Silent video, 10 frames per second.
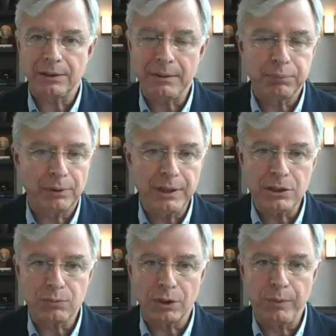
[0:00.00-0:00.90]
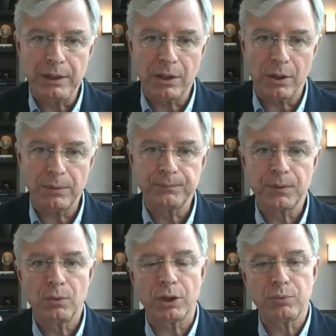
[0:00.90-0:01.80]
Tell the employees what we
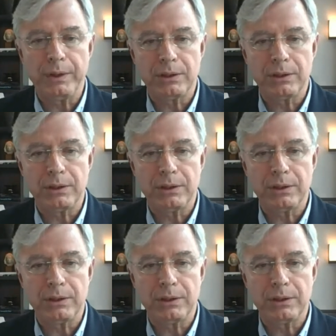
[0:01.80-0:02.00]
know,